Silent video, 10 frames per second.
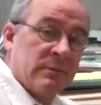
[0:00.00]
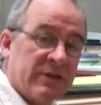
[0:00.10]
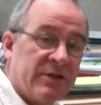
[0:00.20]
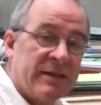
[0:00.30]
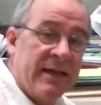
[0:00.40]

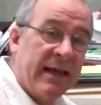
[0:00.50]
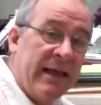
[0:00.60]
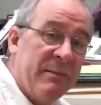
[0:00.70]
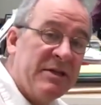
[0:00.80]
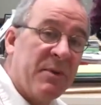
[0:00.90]
Mr. Sinicki
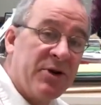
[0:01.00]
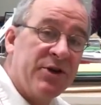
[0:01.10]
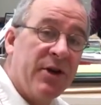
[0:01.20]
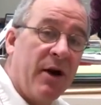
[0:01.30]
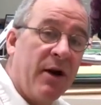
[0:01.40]
and Ms.
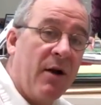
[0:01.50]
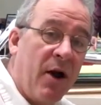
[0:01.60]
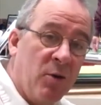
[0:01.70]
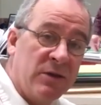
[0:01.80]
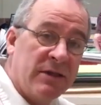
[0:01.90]
Burchard are our
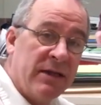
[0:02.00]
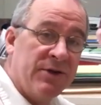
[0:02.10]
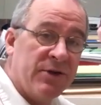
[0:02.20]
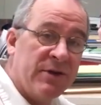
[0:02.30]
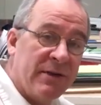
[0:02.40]
host
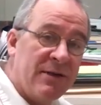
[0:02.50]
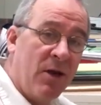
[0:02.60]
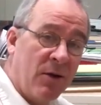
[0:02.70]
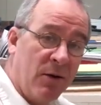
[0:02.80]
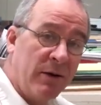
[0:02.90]
teachers, and it's
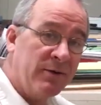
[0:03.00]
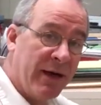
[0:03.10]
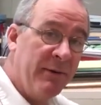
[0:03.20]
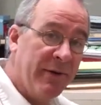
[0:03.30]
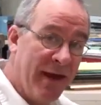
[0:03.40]
all going
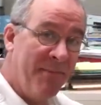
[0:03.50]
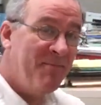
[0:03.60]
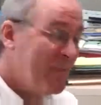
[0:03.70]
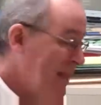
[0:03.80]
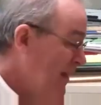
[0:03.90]
great with them.